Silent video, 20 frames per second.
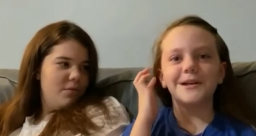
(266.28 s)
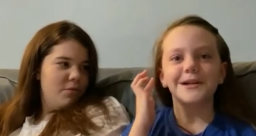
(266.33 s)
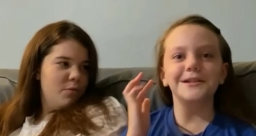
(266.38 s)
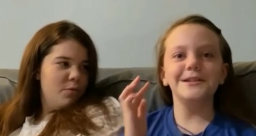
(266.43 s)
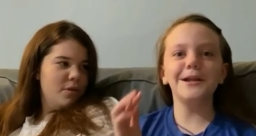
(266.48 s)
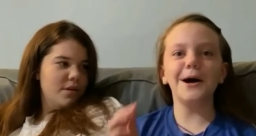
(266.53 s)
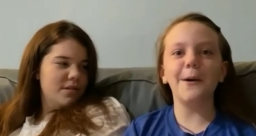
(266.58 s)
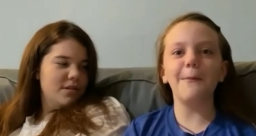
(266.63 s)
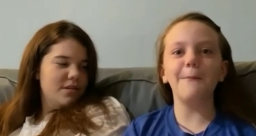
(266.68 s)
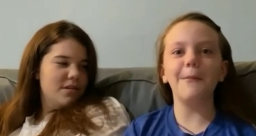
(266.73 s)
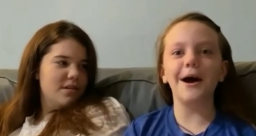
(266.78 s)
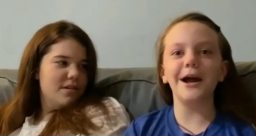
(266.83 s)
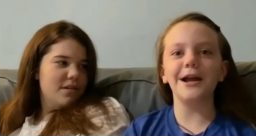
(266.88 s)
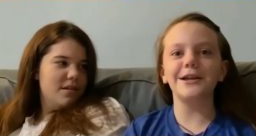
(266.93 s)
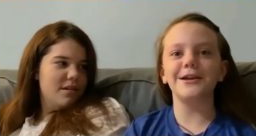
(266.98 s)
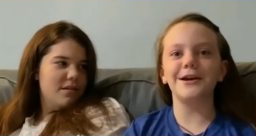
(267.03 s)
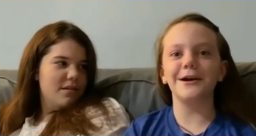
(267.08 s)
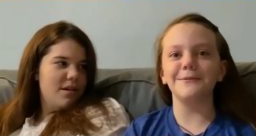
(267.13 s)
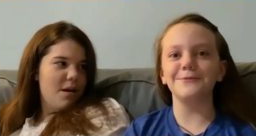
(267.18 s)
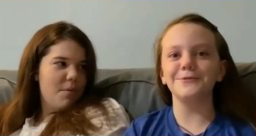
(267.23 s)
Speaker 1: Got my
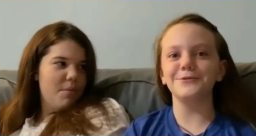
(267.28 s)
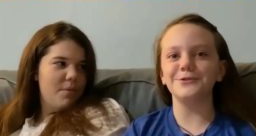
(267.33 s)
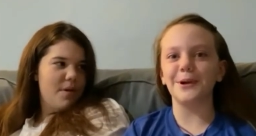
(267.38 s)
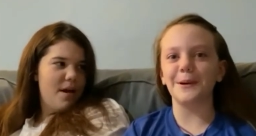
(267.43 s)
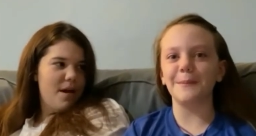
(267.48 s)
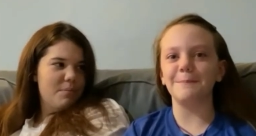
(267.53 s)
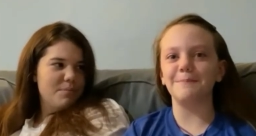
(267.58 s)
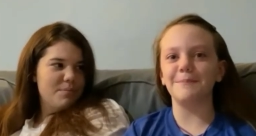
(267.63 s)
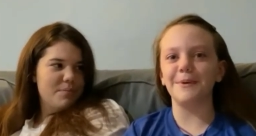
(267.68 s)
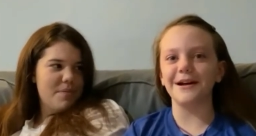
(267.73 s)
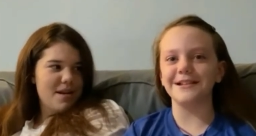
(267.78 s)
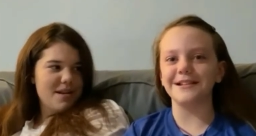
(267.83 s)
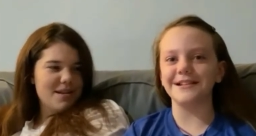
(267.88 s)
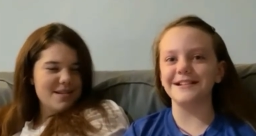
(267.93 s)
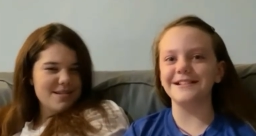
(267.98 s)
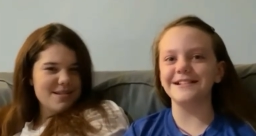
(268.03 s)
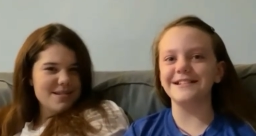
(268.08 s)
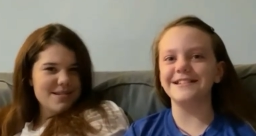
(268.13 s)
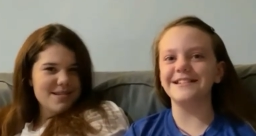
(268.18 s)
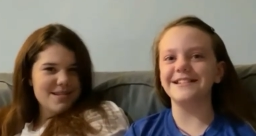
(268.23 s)
gumdrop
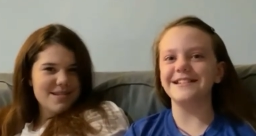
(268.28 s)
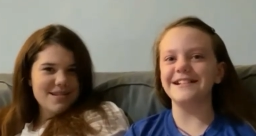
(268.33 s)
buttons.